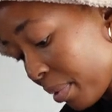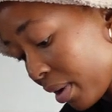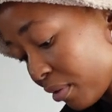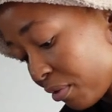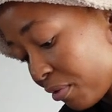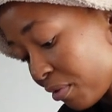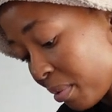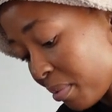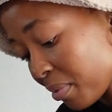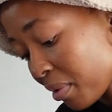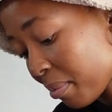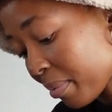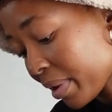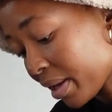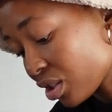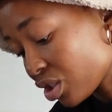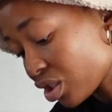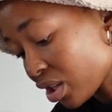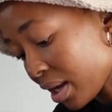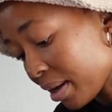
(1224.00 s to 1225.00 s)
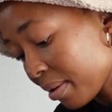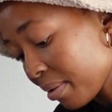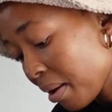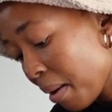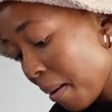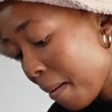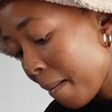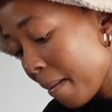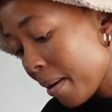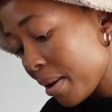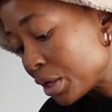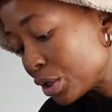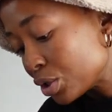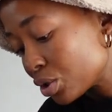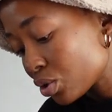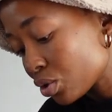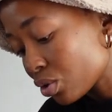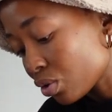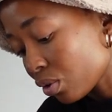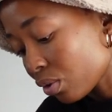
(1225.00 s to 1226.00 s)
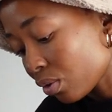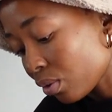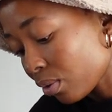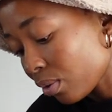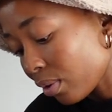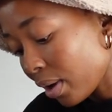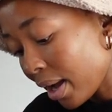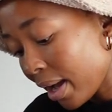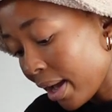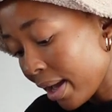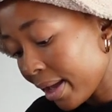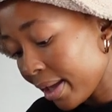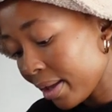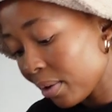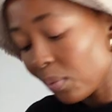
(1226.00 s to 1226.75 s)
apart from the mesher. So I